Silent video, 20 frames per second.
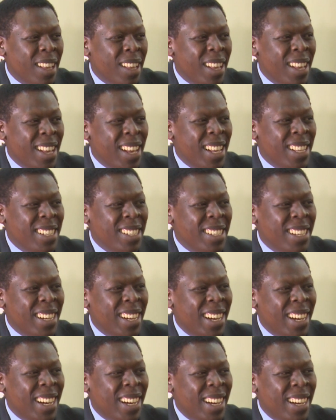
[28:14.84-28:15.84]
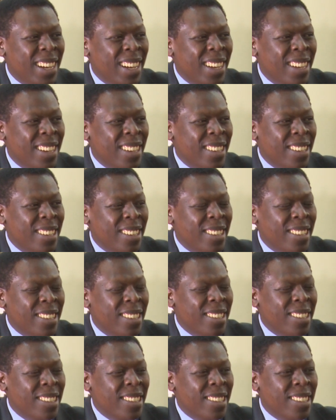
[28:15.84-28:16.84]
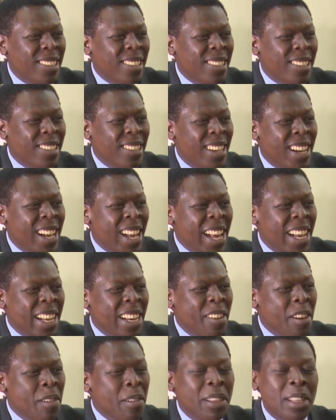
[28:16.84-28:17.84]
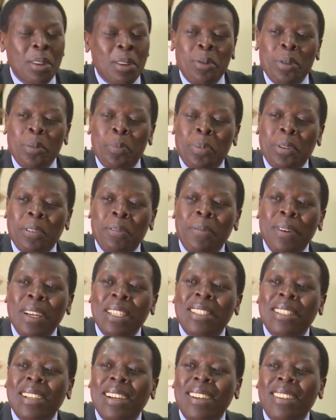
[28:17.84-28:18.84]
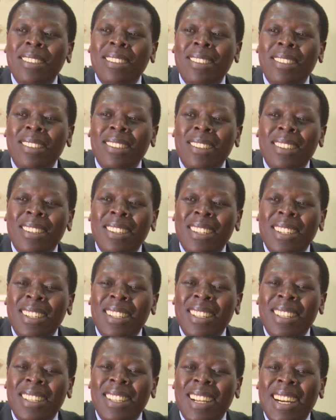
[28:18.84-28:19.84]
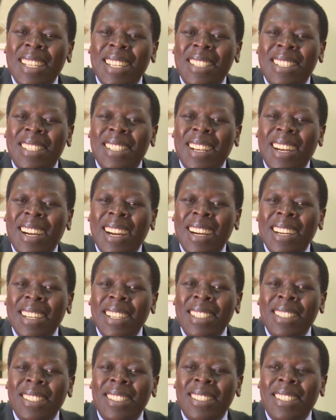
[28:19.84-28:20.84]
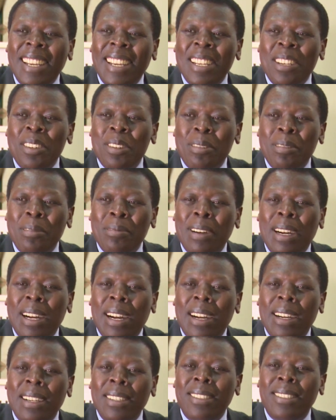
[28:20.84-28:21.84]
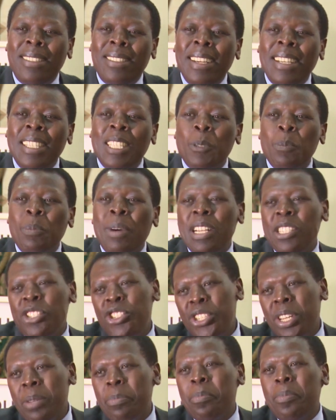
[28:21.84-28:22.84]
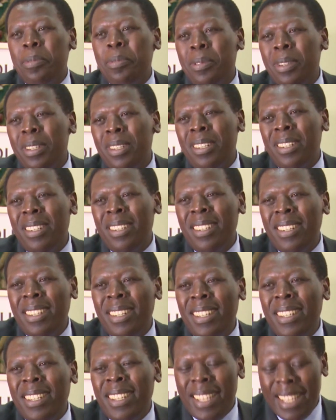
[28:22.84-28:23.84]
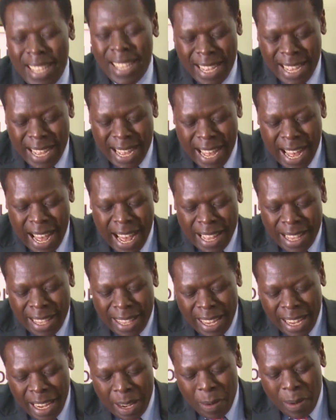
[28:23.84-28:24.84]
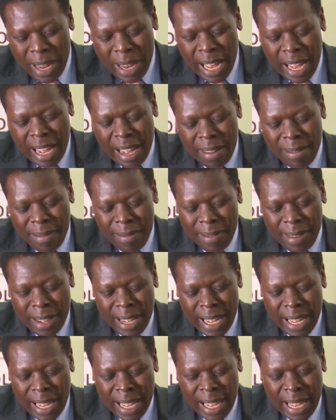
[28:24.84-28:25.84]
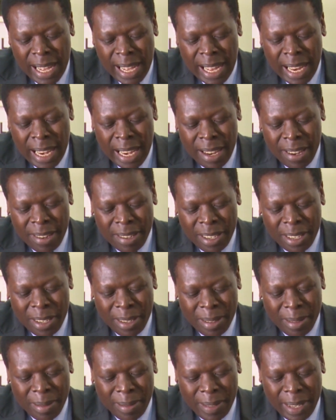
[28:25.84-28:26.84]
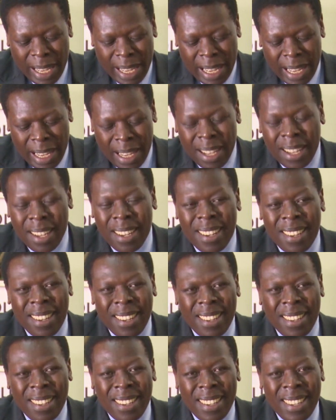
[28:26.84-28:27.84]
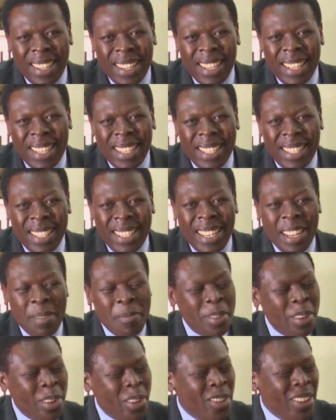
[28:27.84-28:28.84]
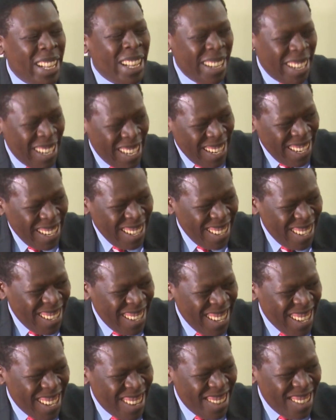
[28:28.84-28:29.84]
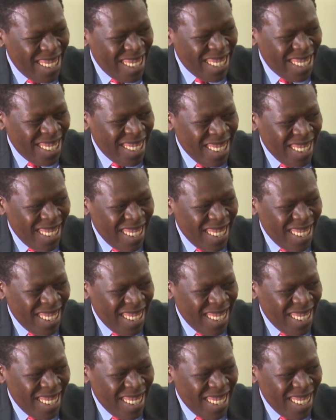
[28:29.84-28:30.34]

And I agree with a good professor that instead of statesmanship, I think we have a lot of demagoguery, he called it.